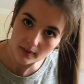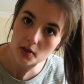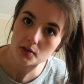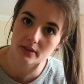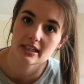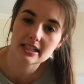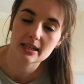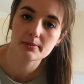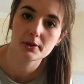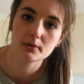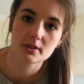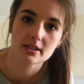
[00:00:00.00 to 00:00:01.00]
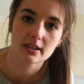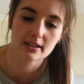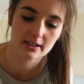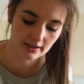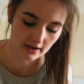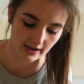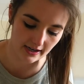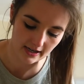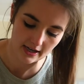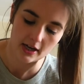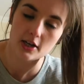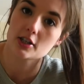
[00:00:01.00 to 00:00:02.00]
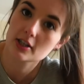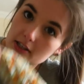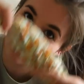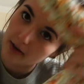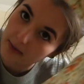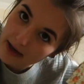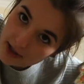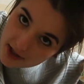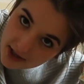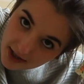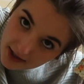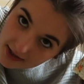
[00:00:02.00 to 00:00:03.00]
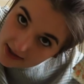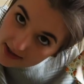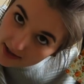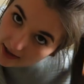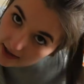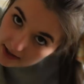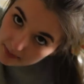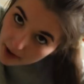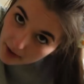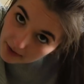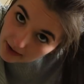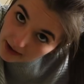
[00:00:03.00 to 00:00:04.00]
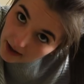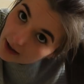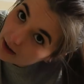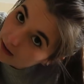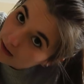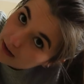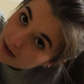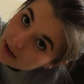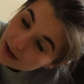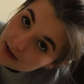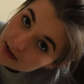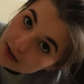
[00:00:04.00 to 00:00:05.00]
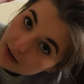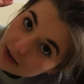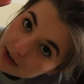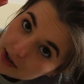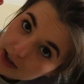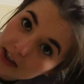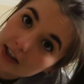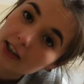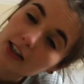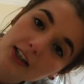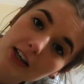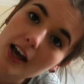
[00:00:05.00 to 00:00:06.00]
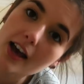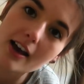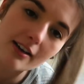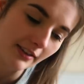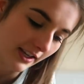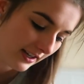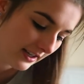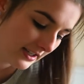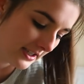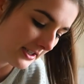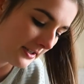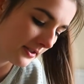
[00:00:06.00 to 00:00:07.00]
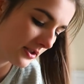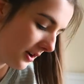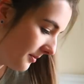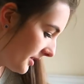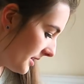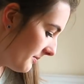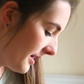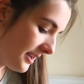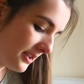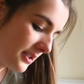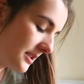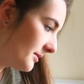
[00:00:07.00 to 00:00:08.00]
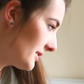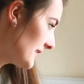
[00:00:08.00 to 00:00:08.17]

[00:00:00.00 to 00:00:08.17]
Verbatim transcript: So I need to get my orders done tonight. Just imagine this as a ponytail, as a scrunchie. I love it. So I'm going to make some of